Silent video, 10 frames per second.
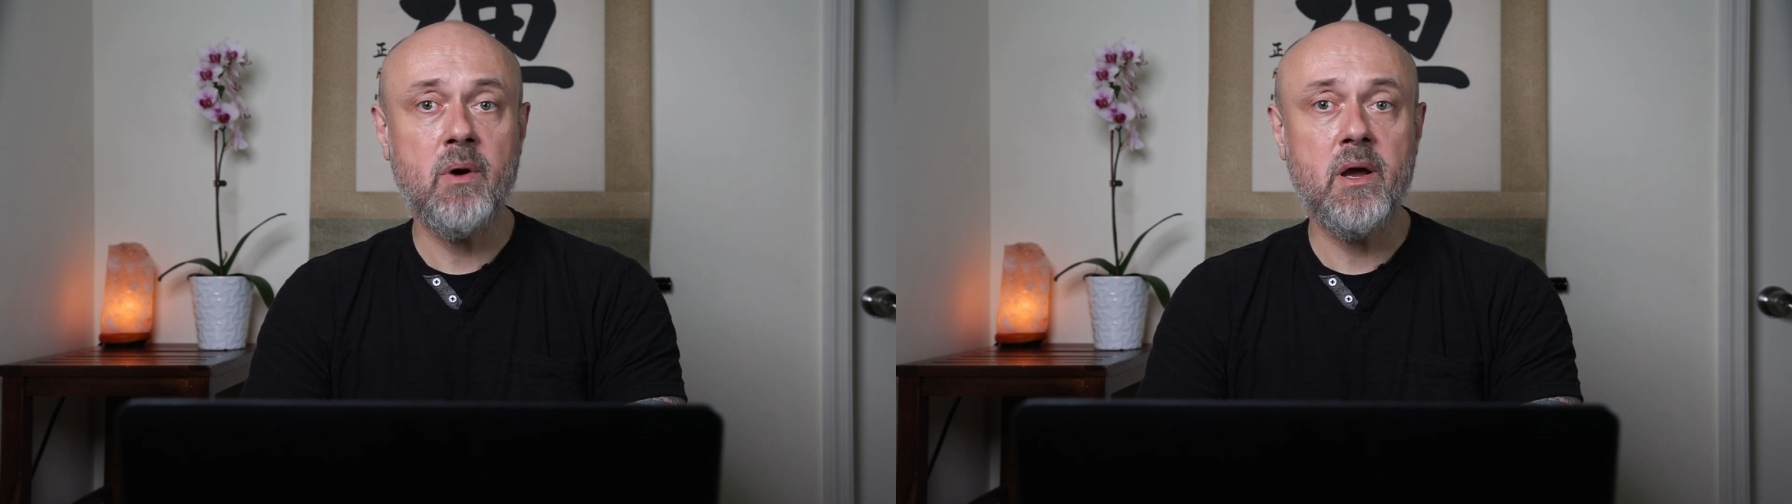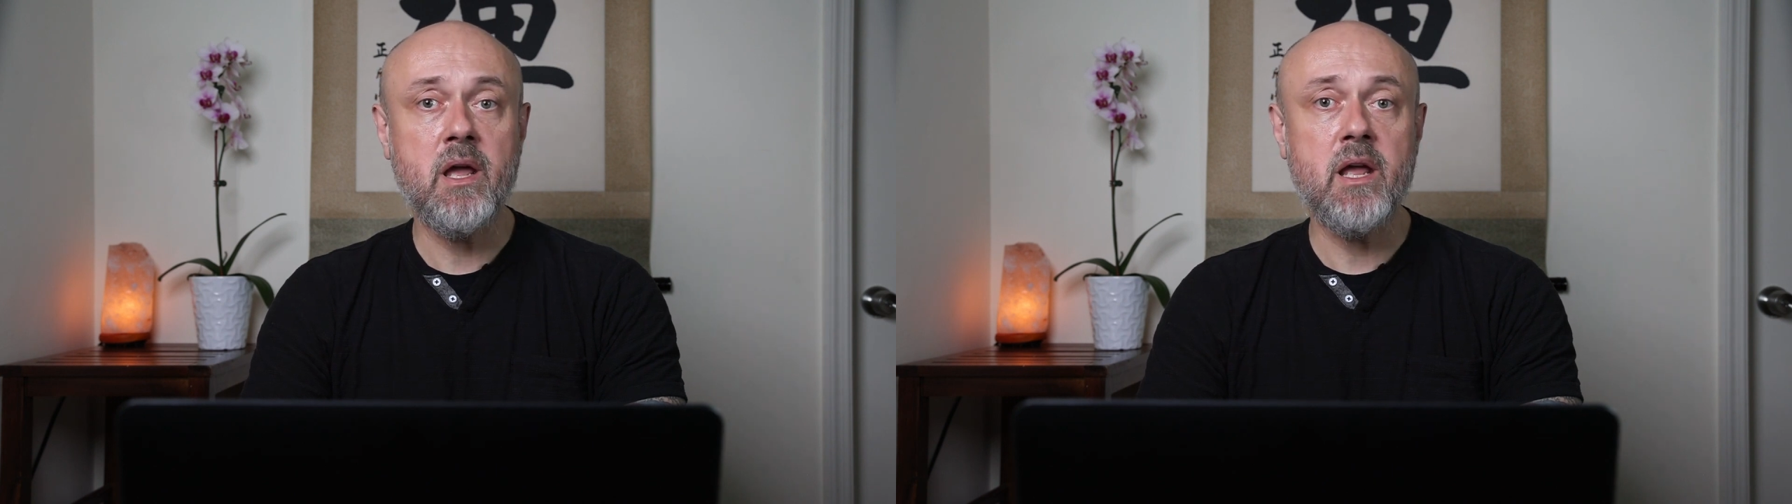
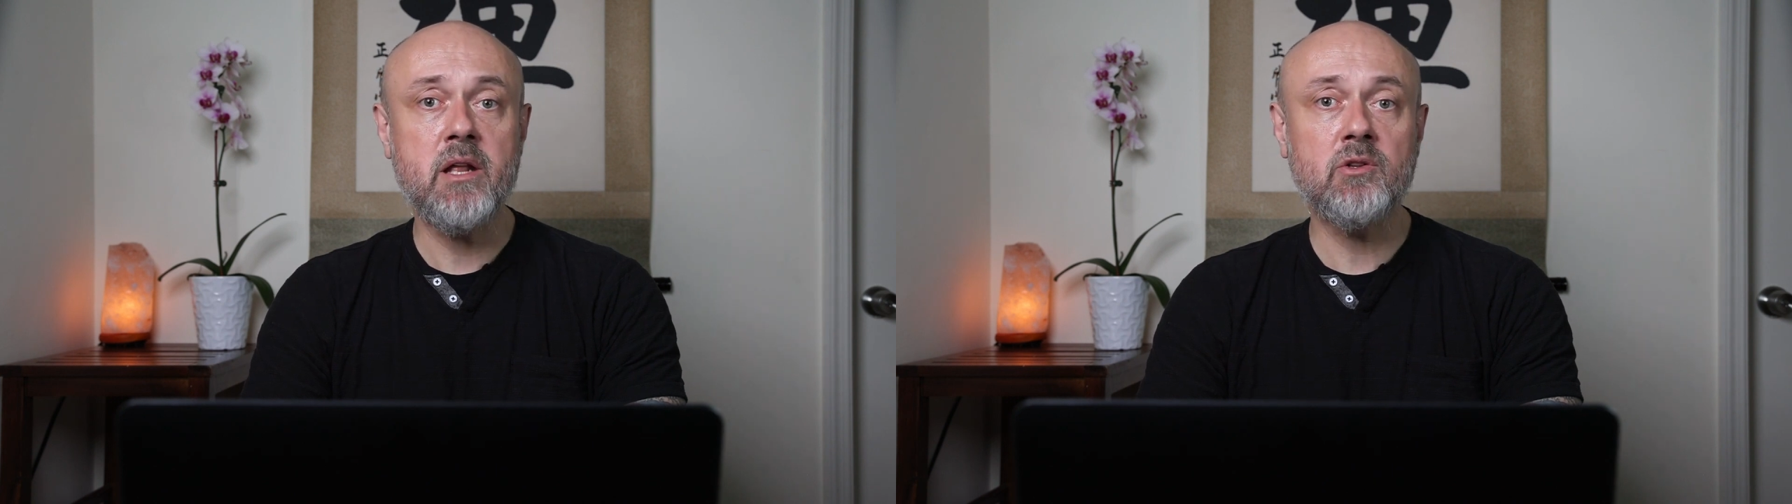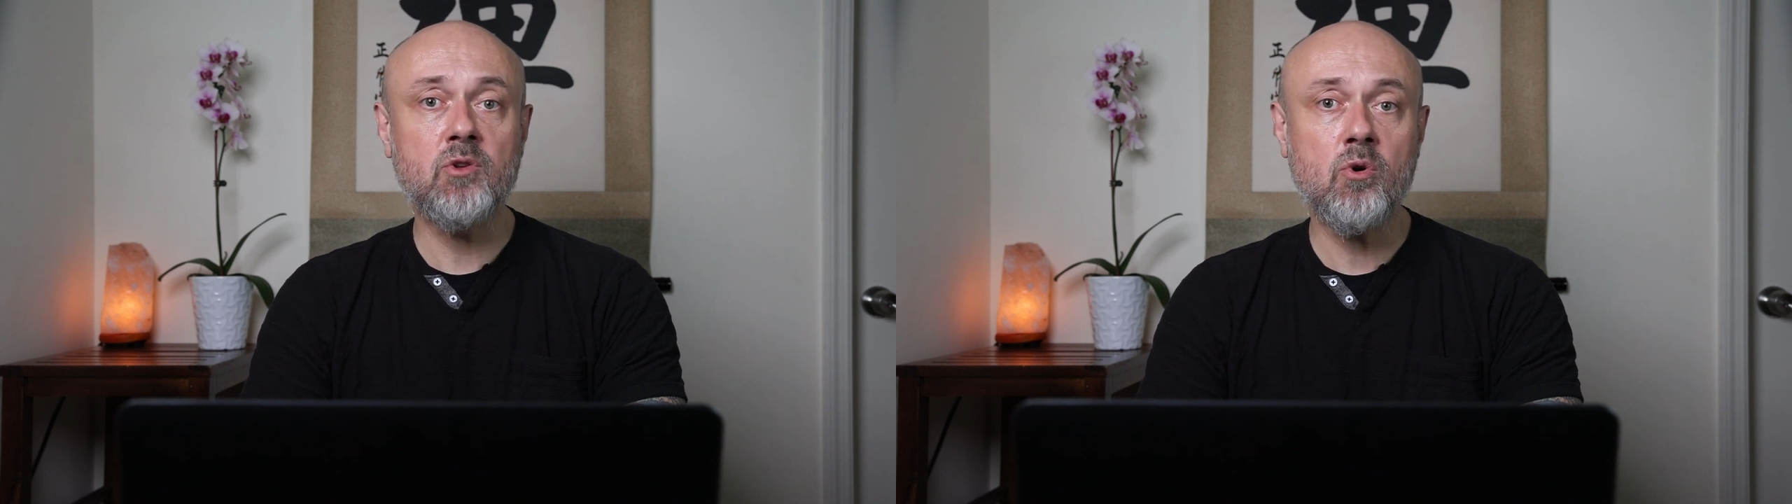by
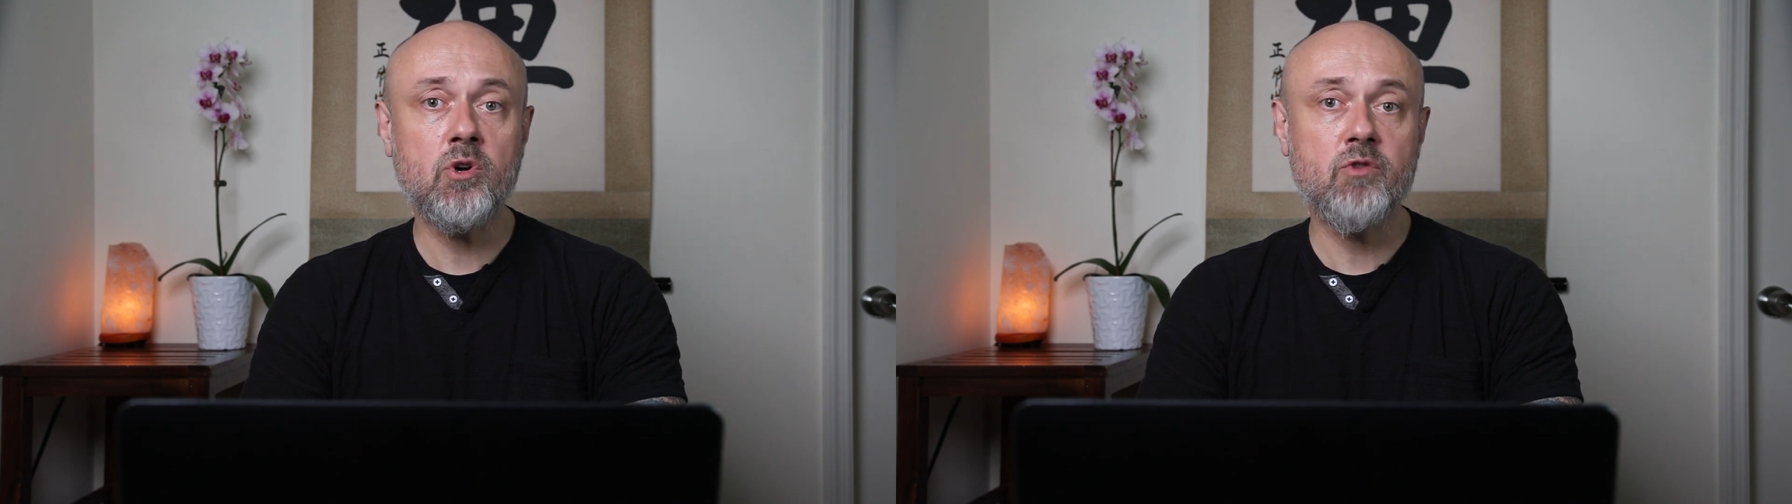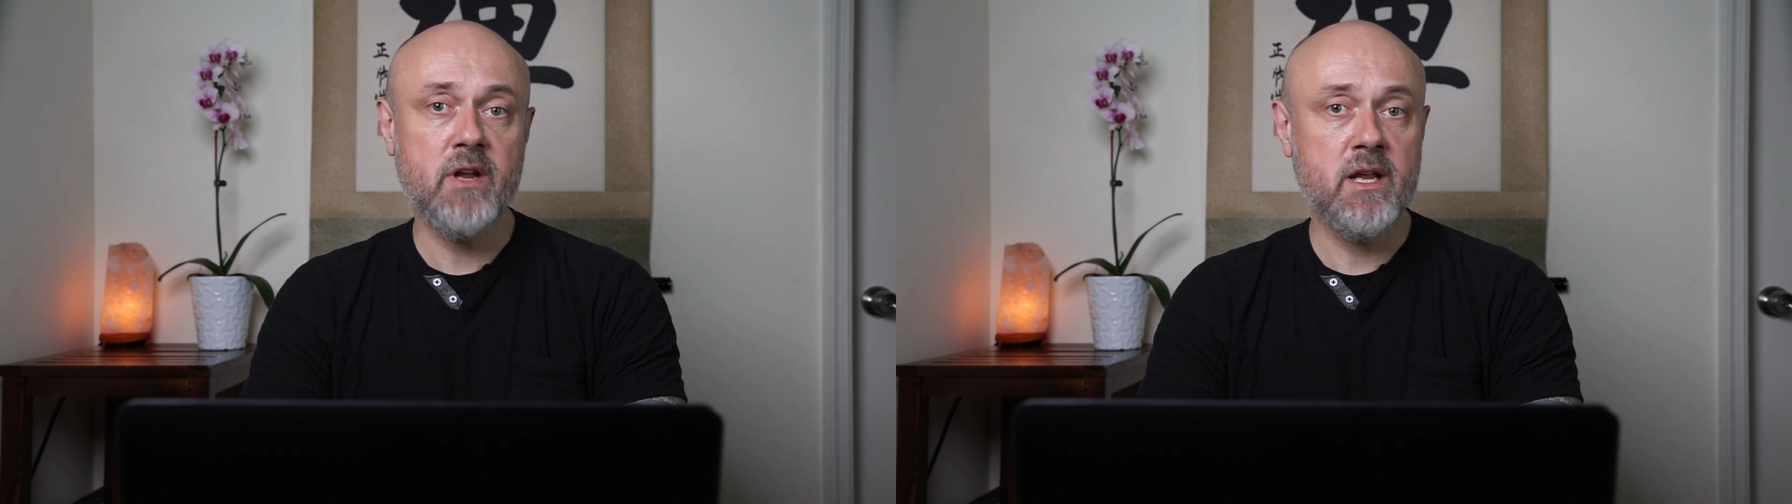a
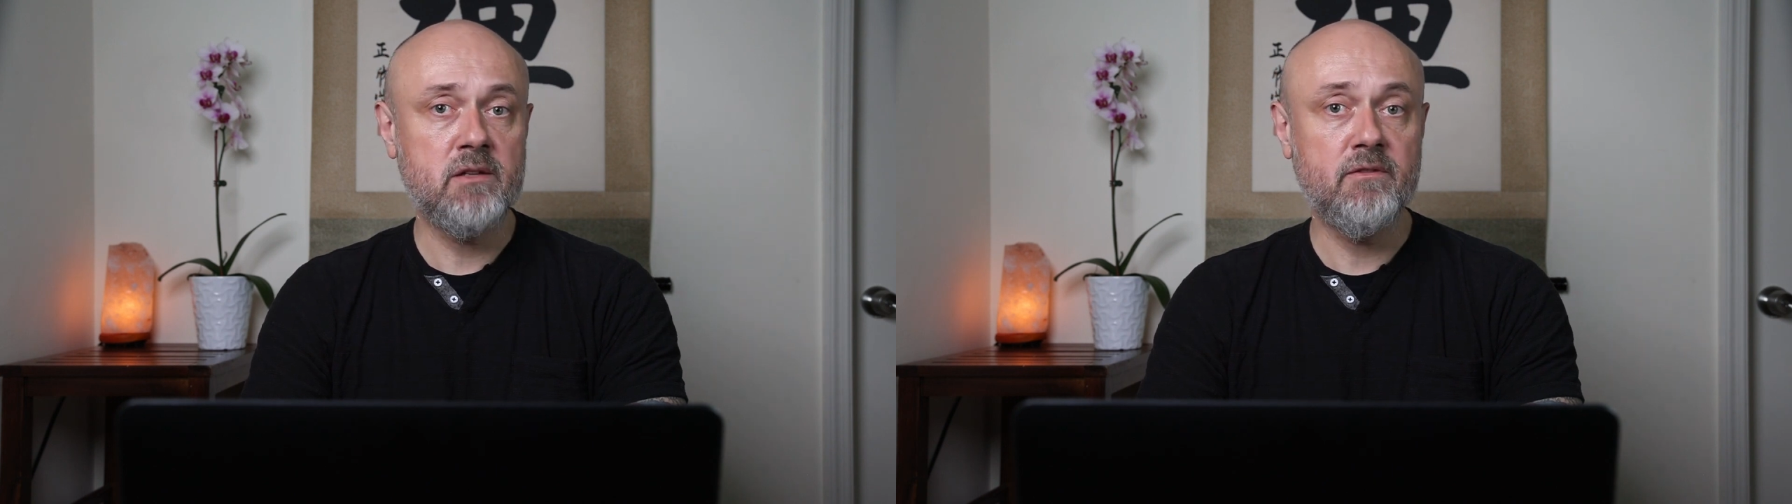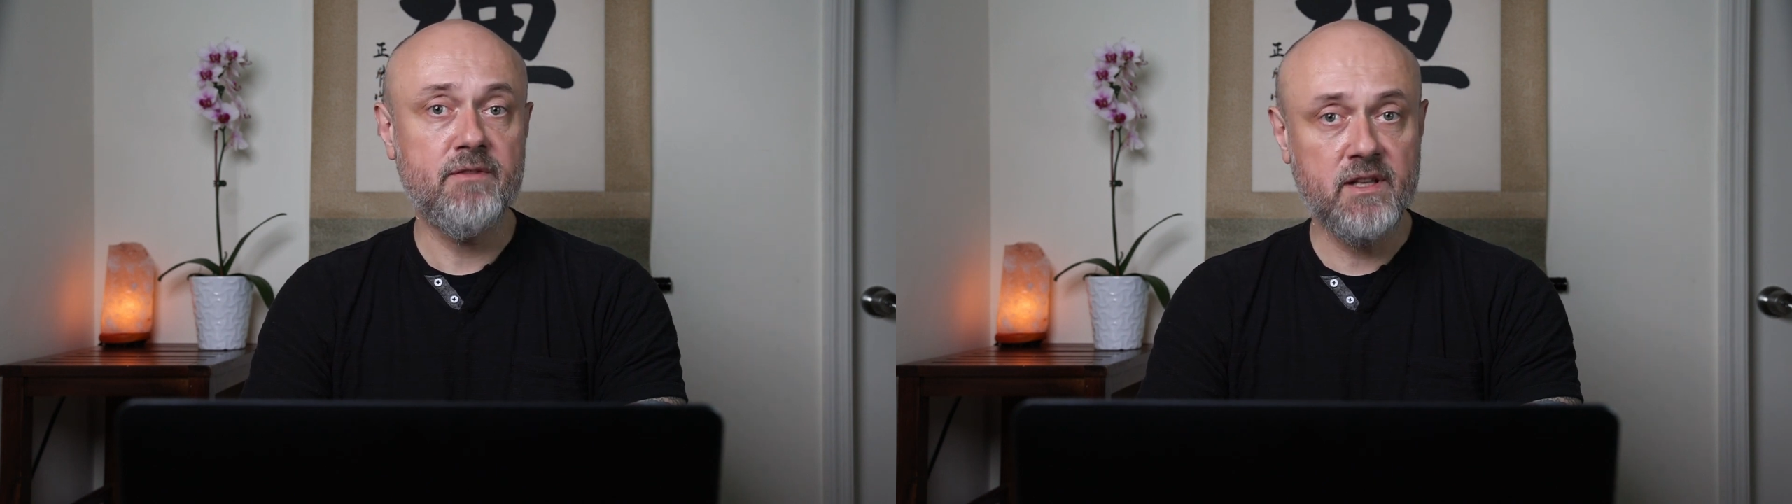
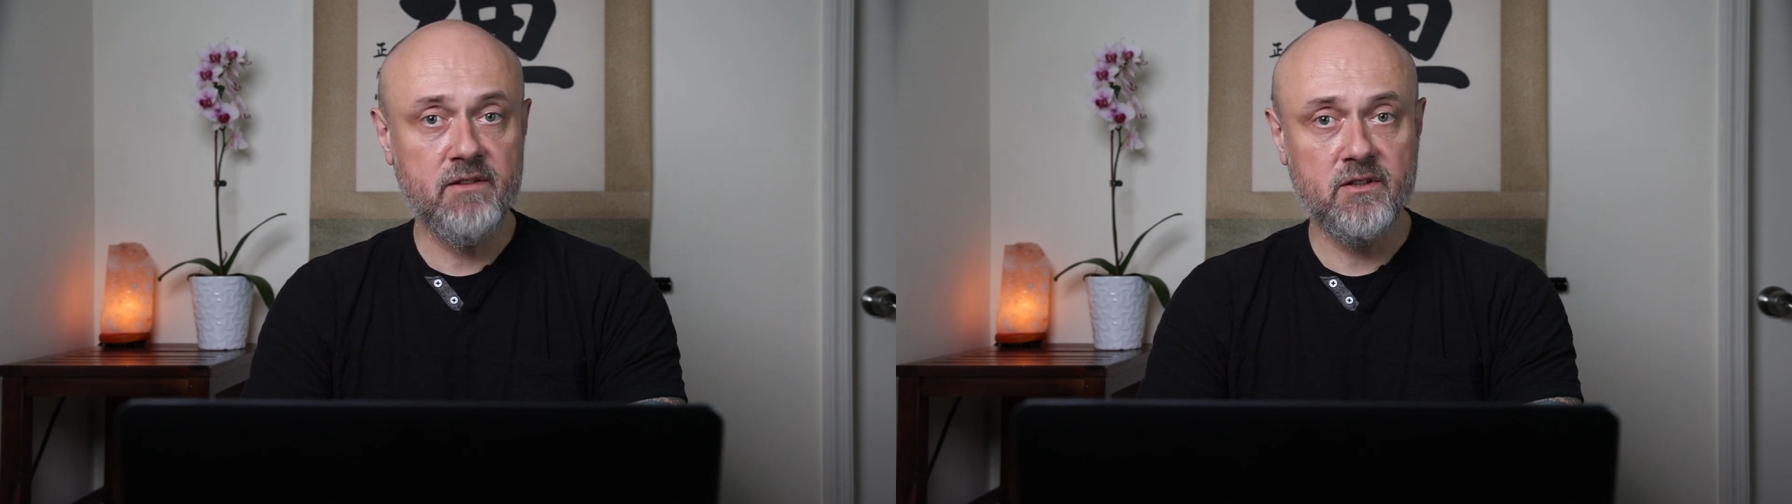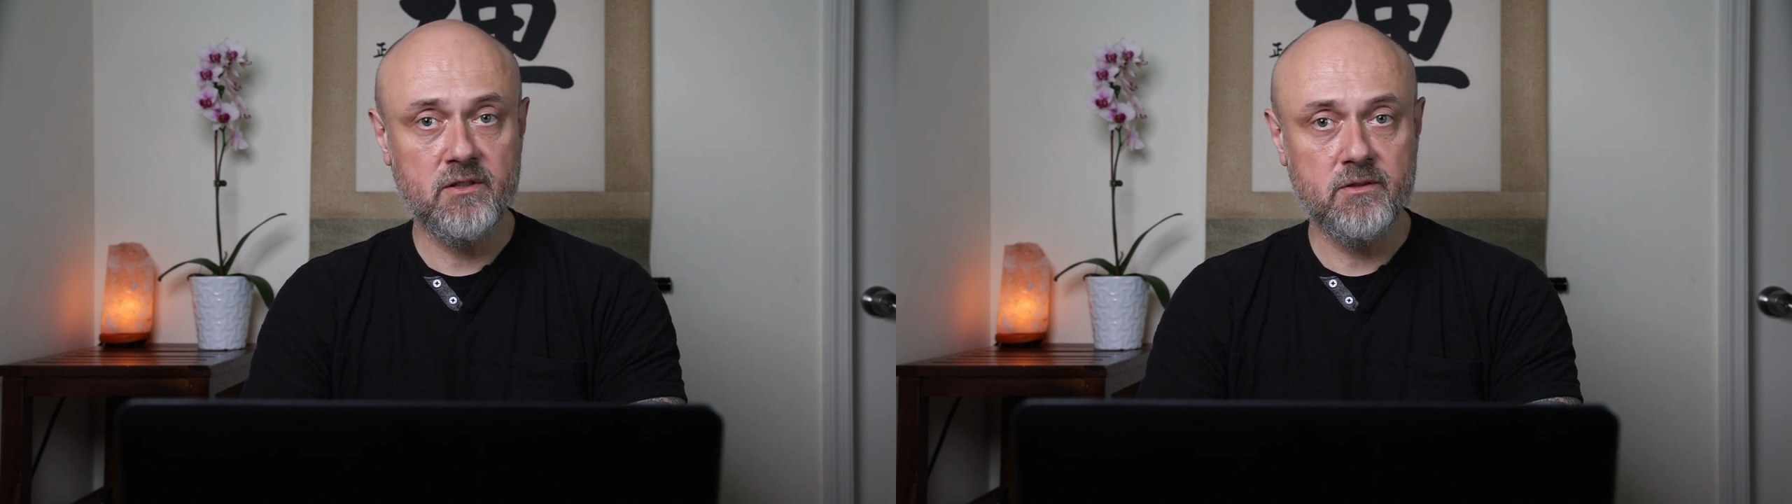low-grade
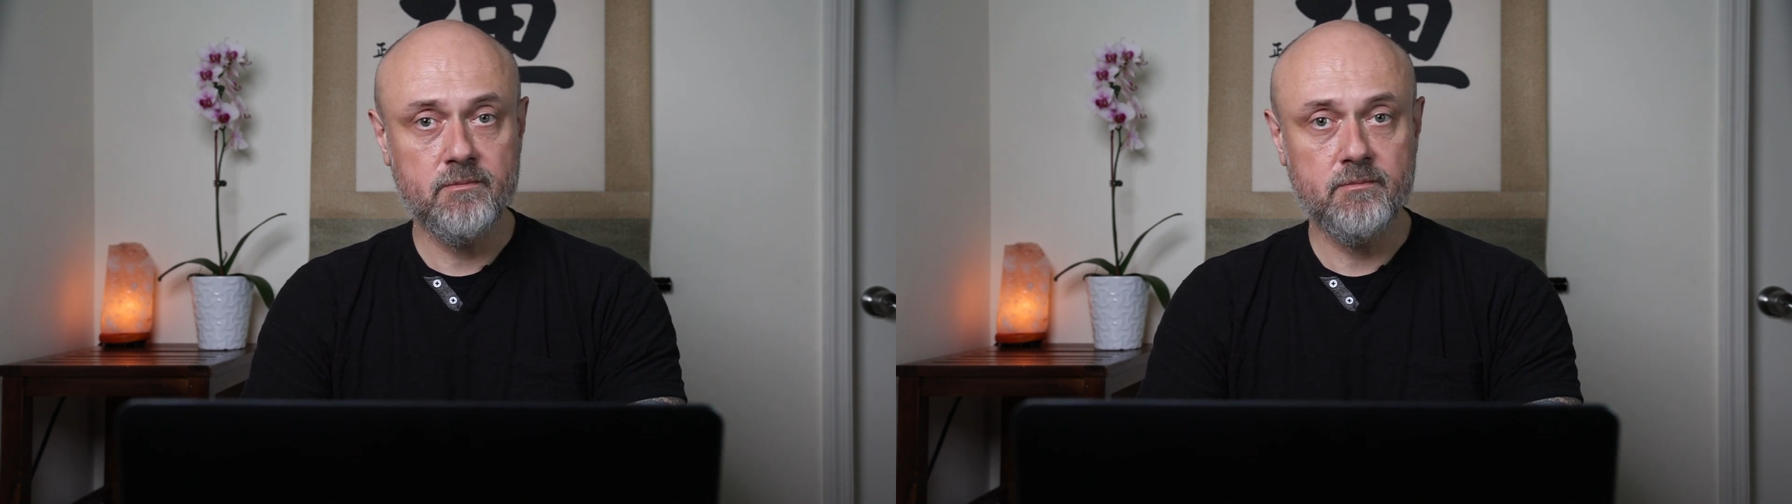fever.